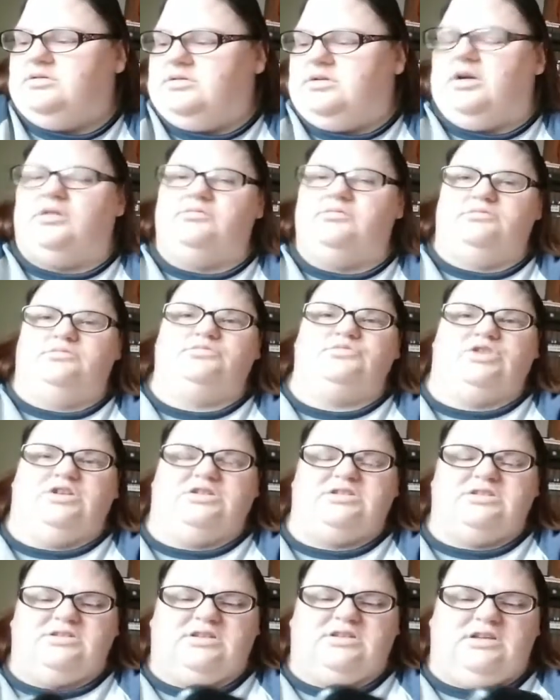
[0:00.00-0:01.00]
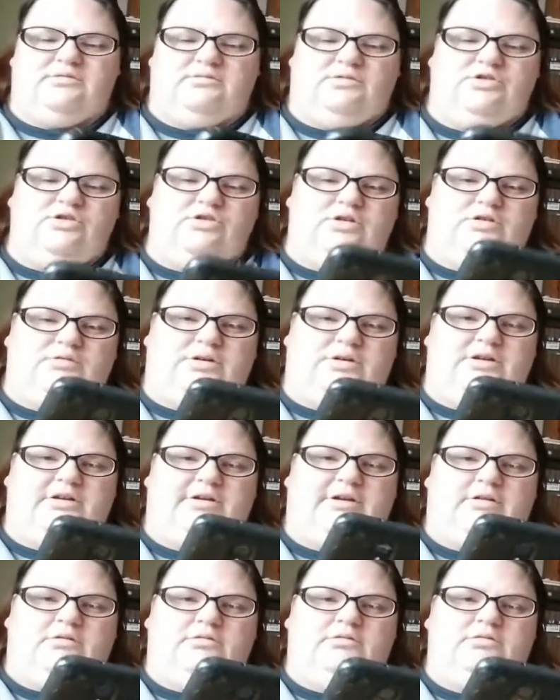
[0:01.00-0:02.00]
Oh, Justin's getting ready to
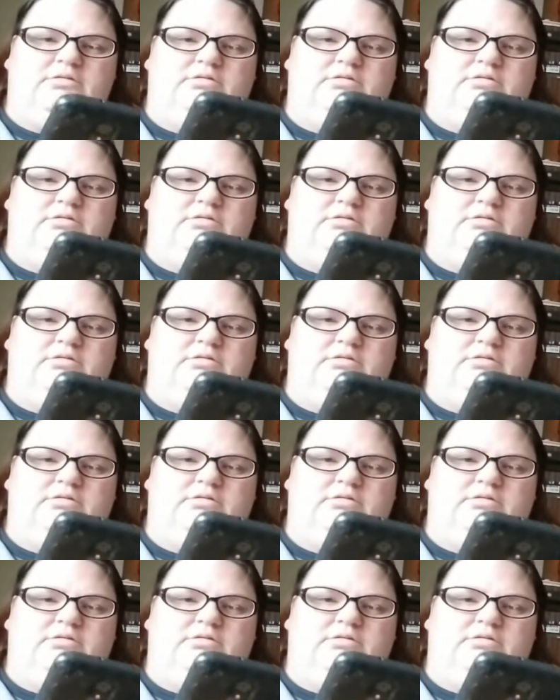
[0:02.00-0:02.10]
go.